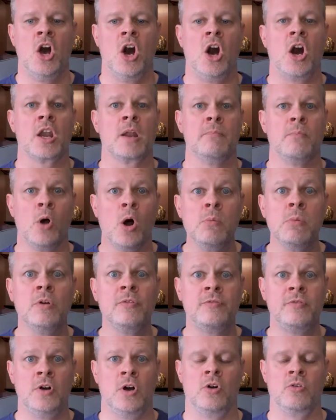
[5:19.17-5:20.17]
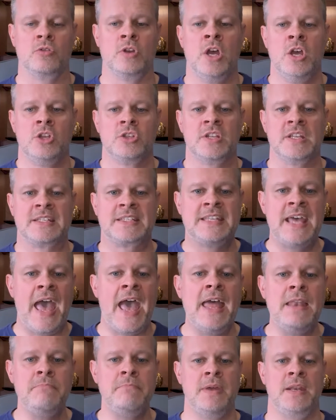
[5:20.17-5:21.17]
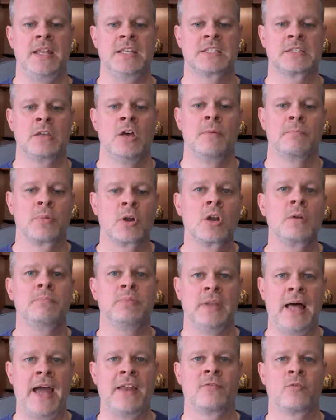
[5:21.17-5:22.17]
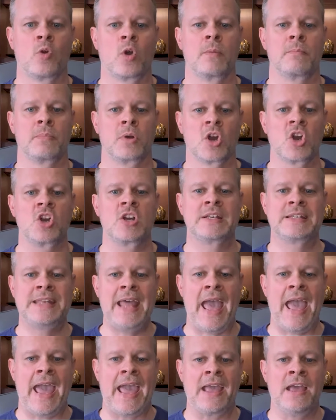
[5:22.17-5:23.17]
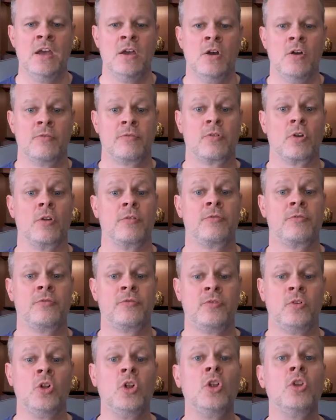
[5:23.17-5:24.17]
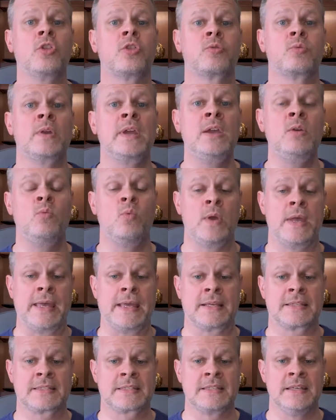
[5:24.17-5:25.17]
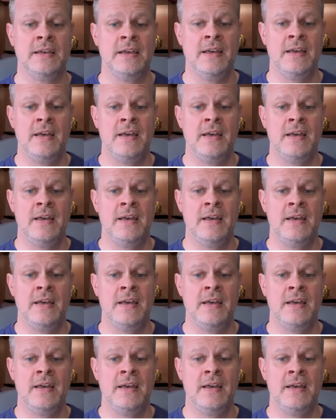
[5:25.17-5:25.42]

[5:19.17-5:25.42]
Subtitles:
on a mobile phone to 10 minutes per platform per day for a full 3 weeks